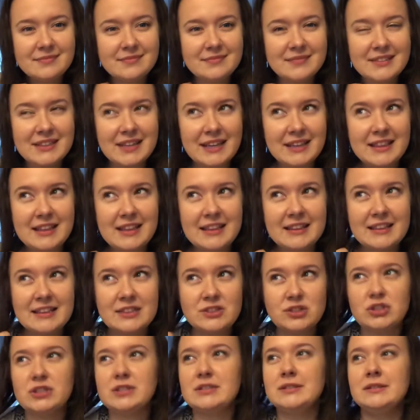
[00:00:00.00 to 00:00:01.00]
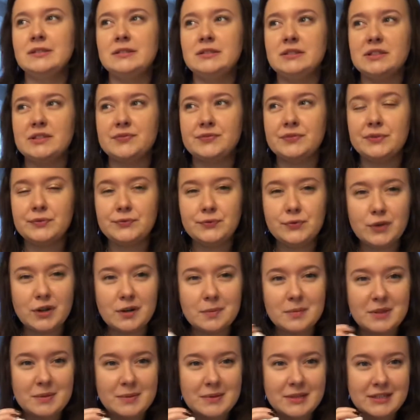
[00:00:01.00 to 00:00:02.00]
I think that's just a little different for
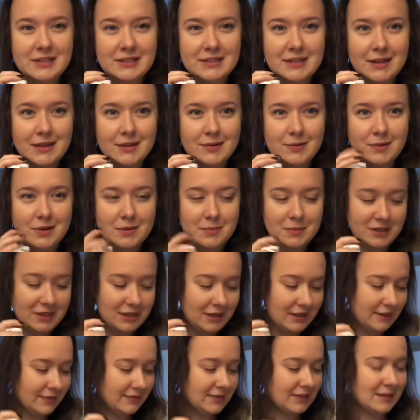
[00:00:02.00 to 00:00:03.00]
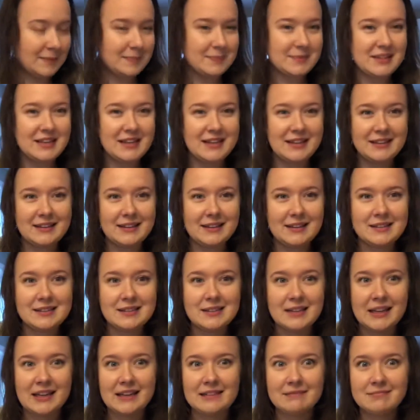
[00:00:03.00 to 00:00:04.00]
me because I normally have something that's
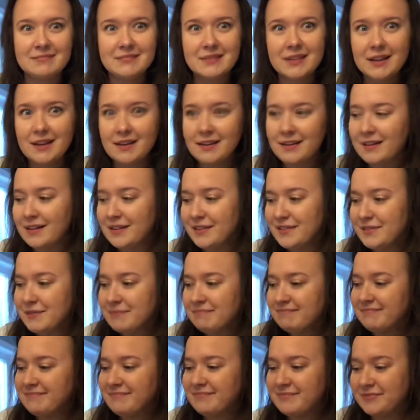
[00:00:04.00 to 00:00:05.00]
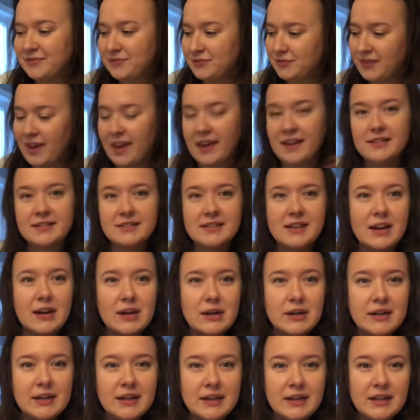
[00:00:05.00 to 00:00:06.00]
like fake
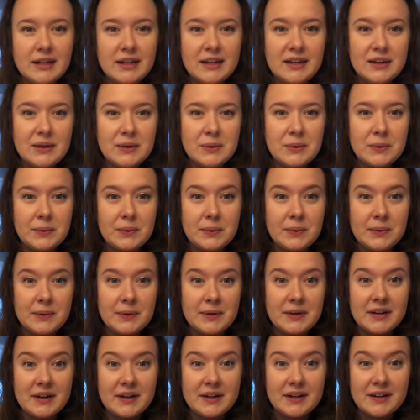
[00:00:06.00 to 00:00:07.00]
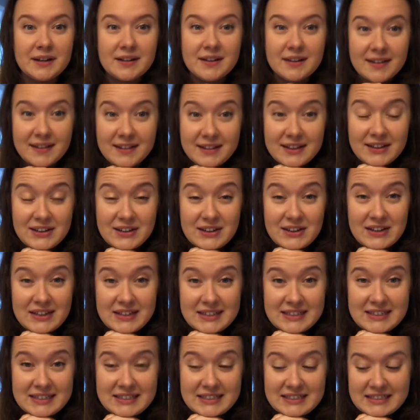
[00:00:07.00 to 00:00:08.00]
dairy or like a
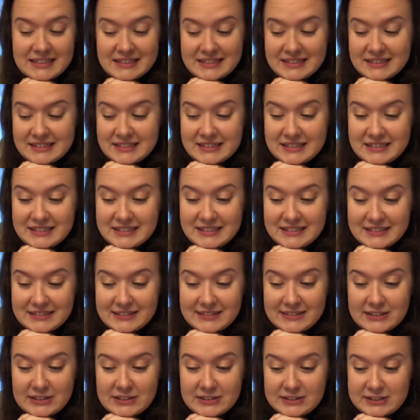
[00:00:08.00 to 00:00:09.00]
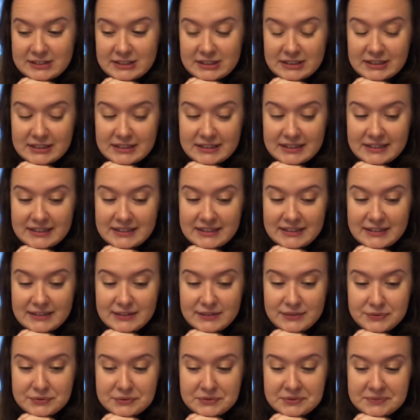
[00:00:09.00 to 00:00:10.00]
non-dairy
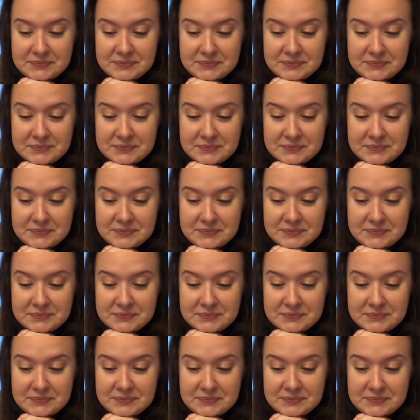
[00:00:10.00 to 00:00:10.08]
alternative.